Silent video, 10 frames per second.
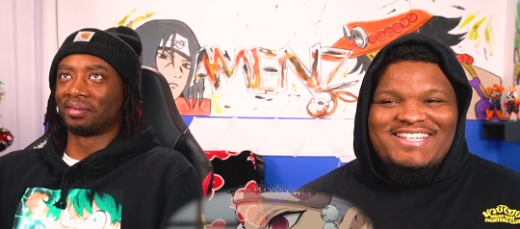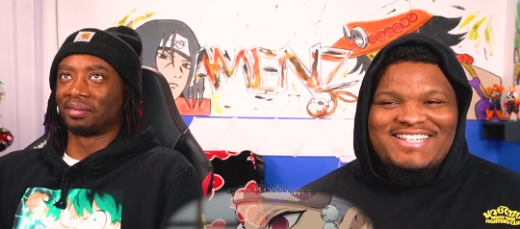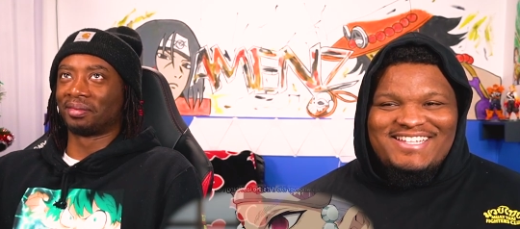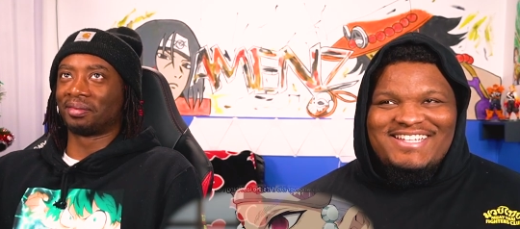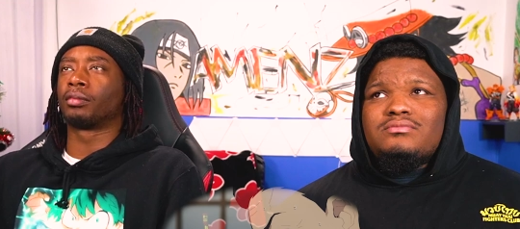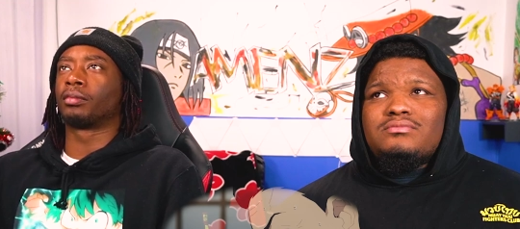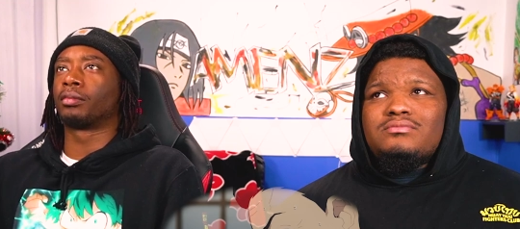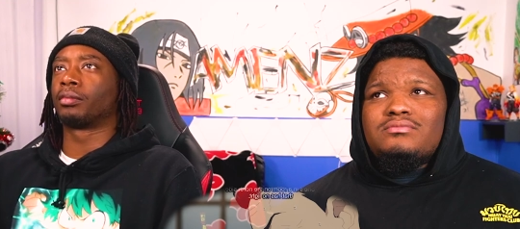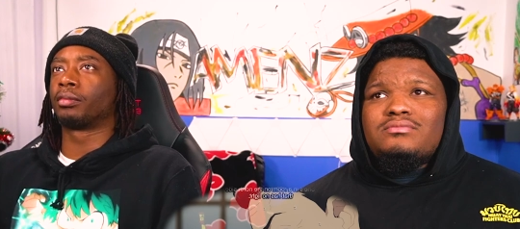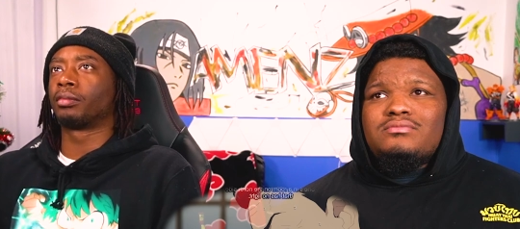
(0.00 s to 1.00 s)

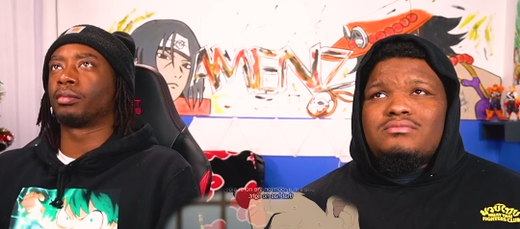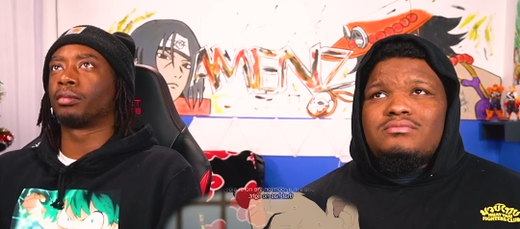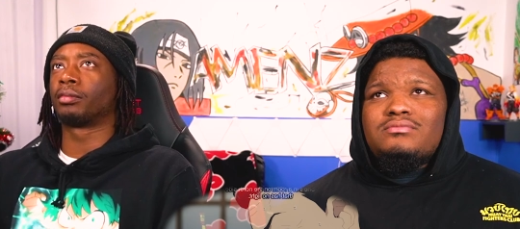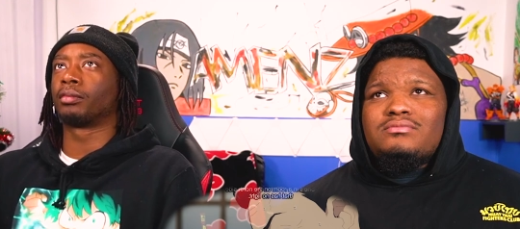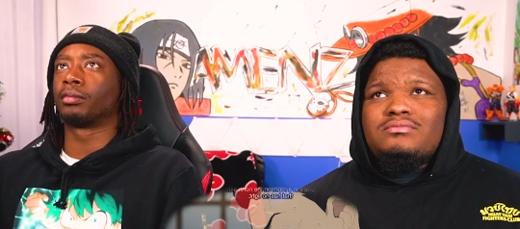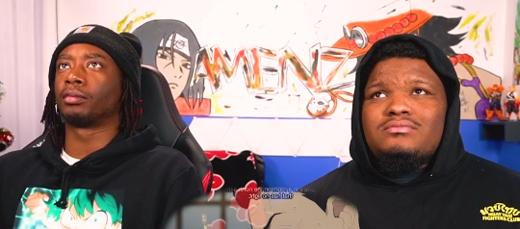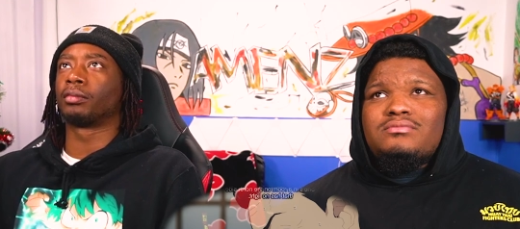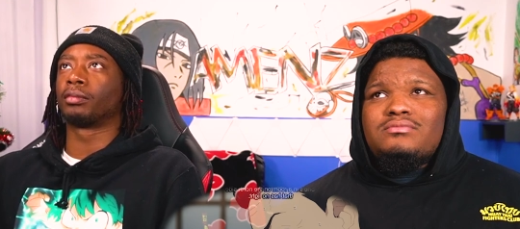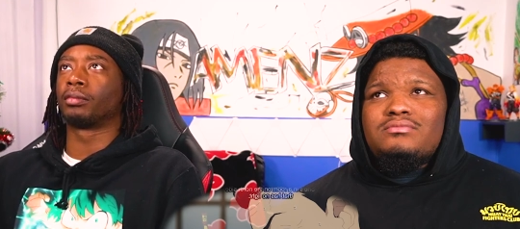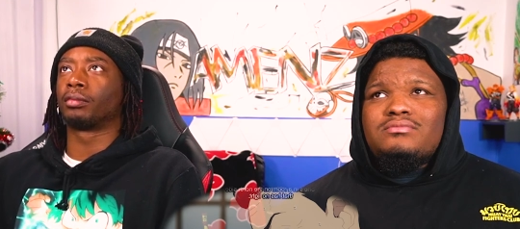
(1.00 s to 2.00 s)

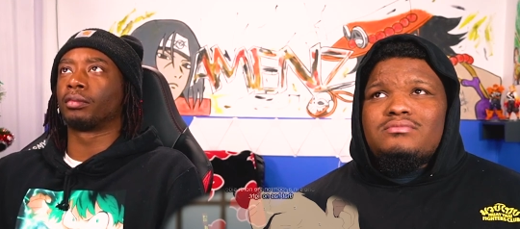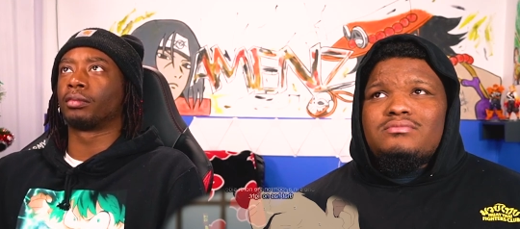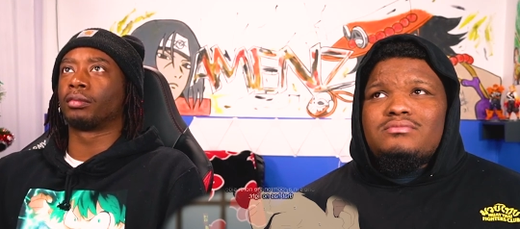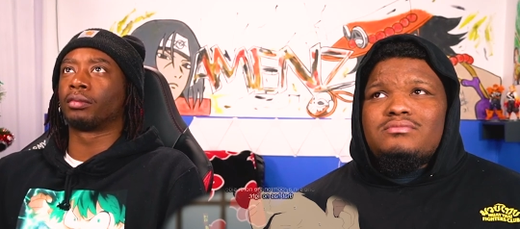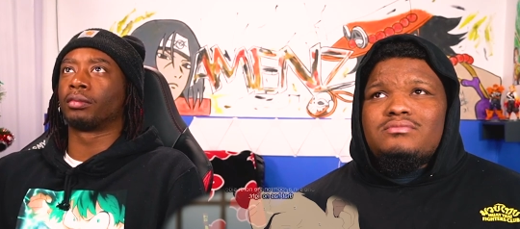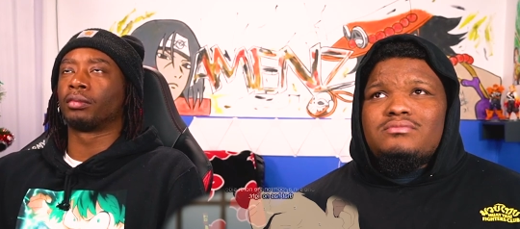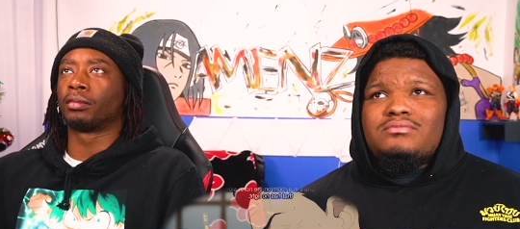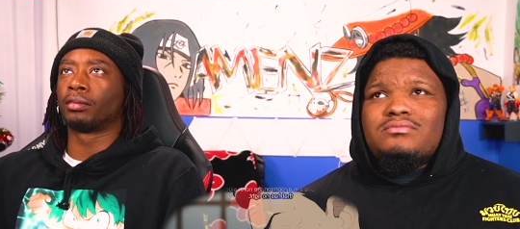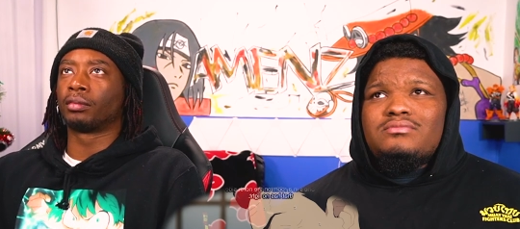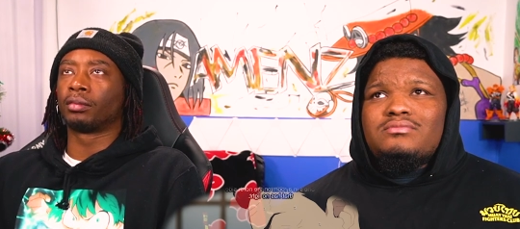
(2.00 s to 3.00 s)

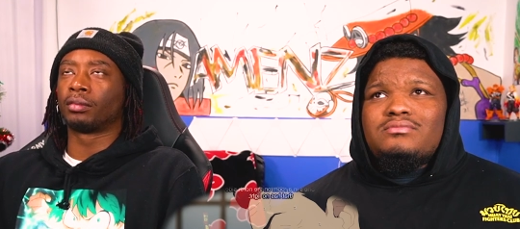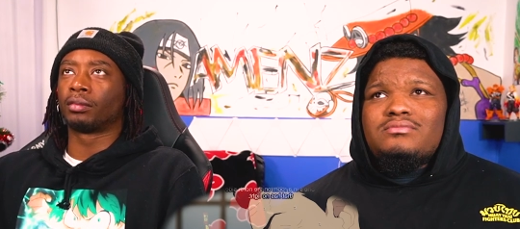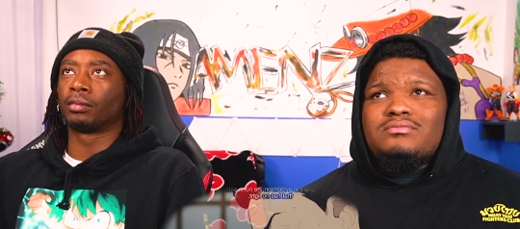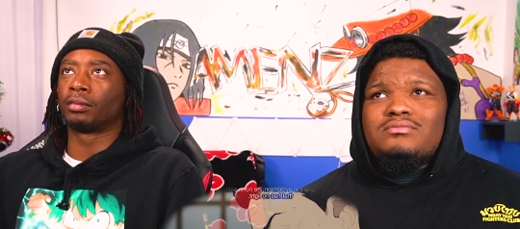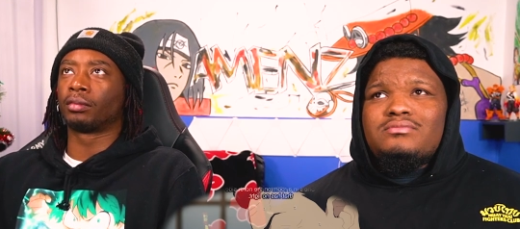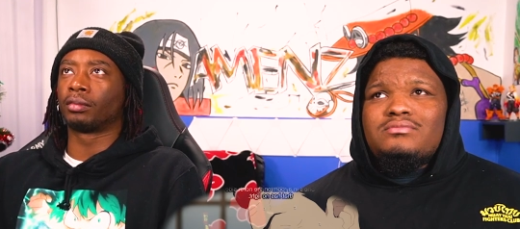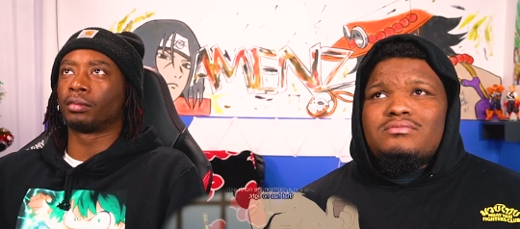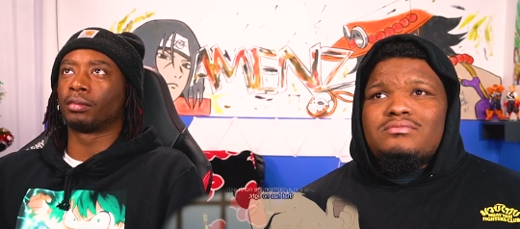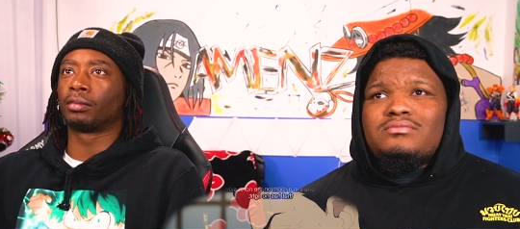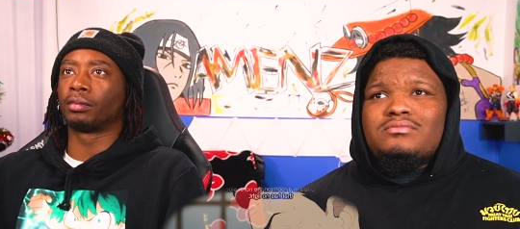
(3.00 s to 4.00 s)

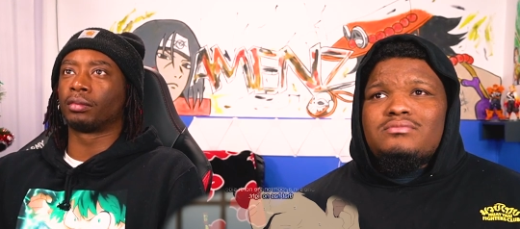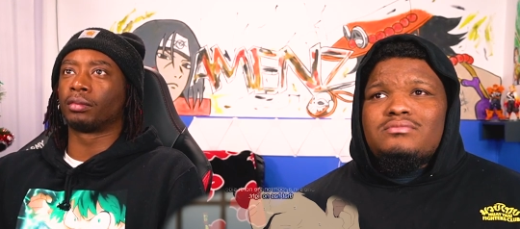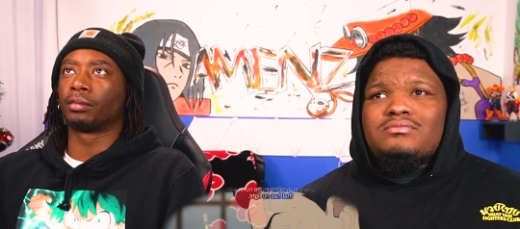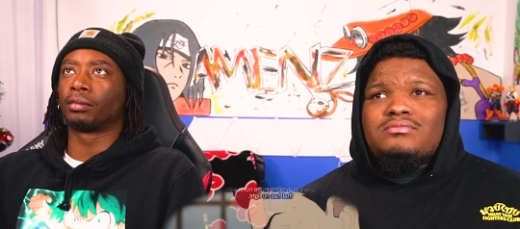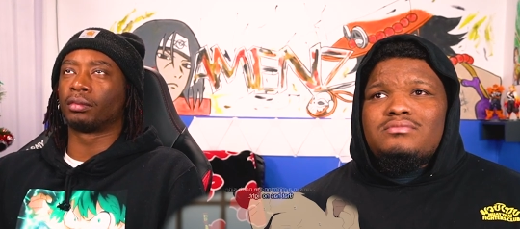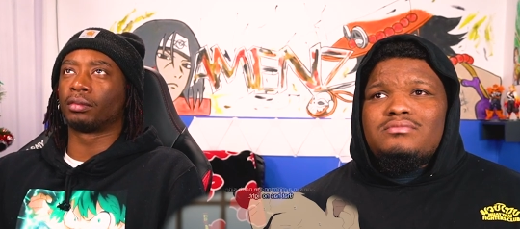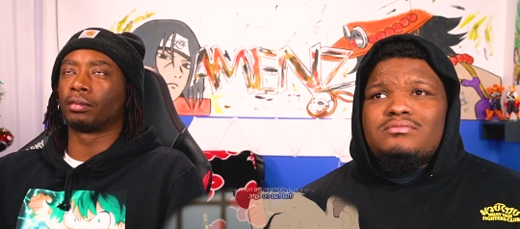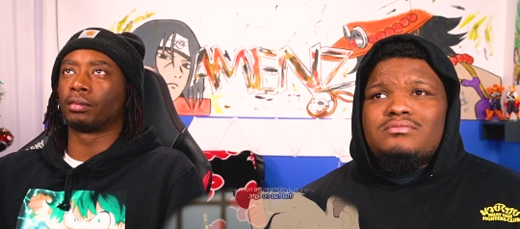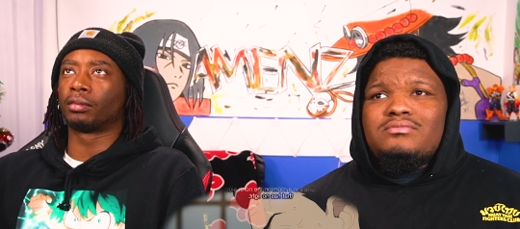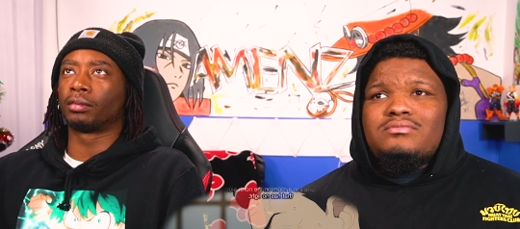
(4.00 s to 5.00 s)

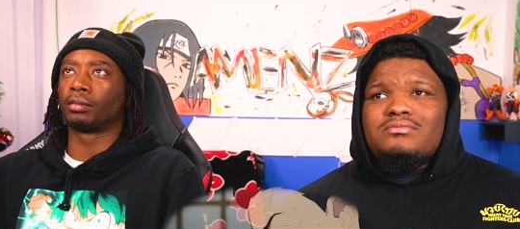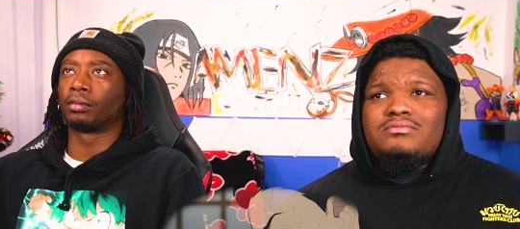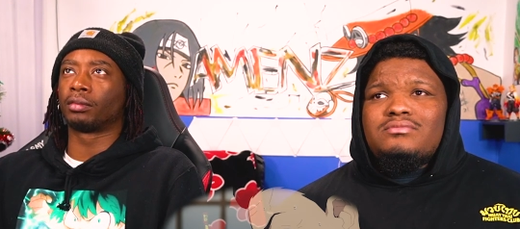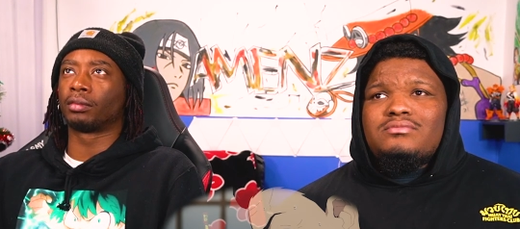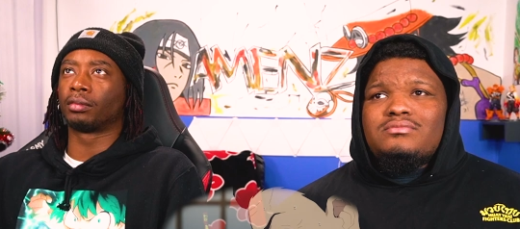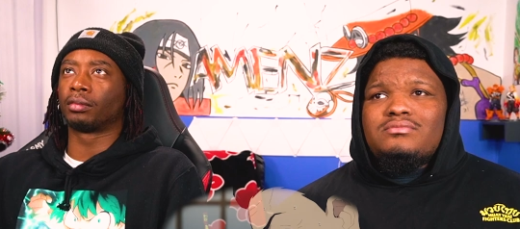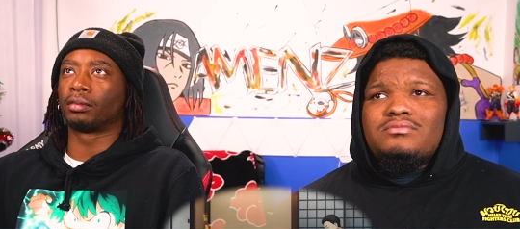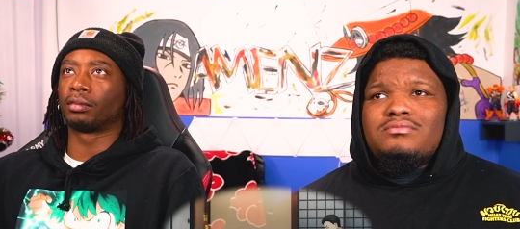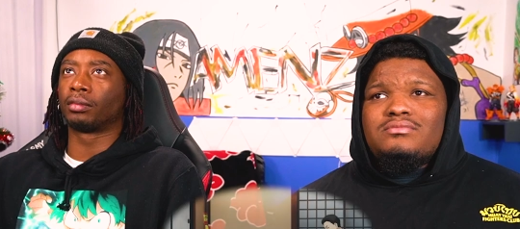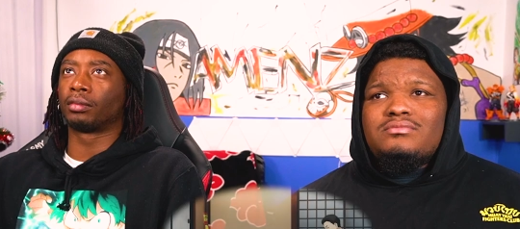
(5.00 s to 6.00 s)

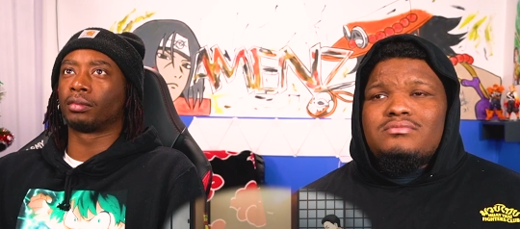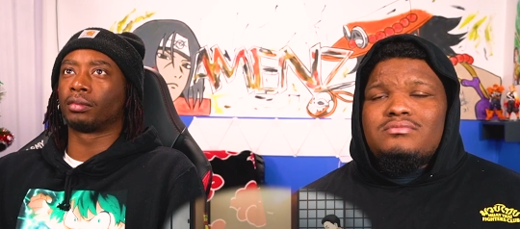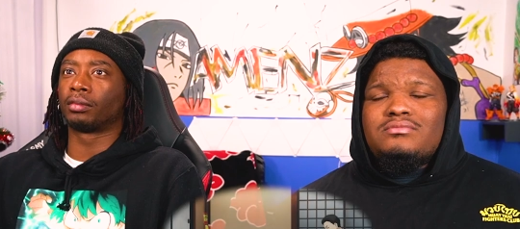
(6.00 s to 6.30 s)
(no one is talking)